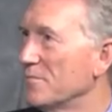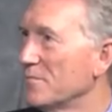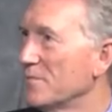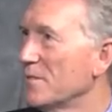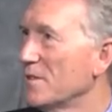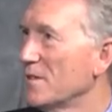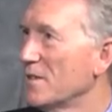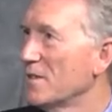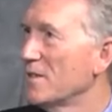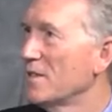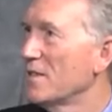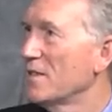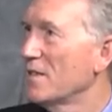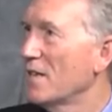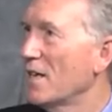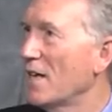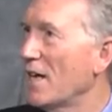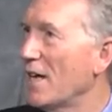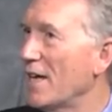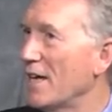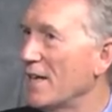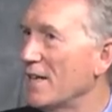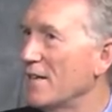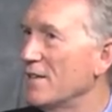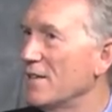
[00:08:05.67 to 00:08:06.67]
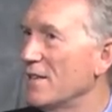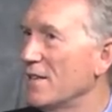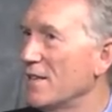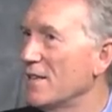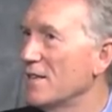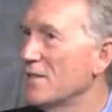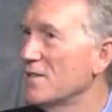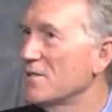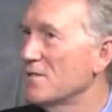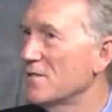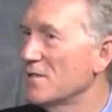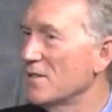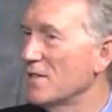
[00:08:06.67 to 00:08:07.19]
Yeah. And
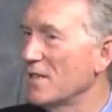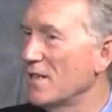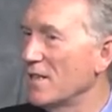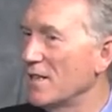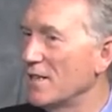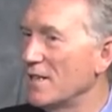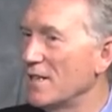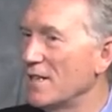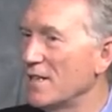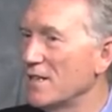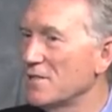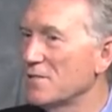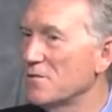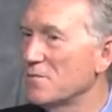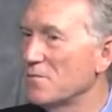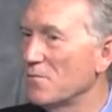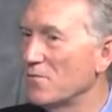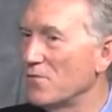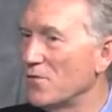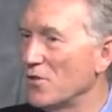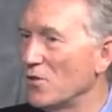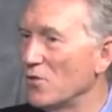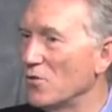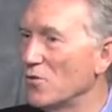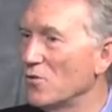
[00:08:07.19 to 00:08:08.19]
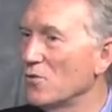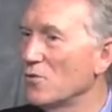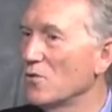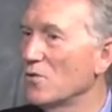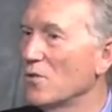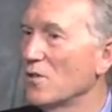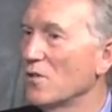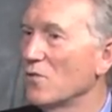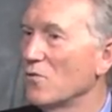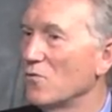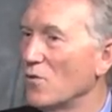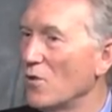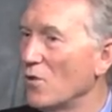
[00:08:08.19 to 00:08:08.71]
his, in his
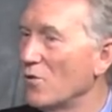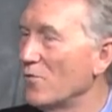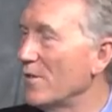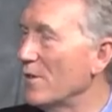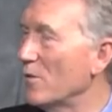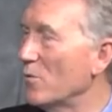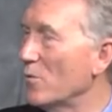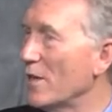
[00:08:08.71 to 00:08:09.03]
view, Roe v.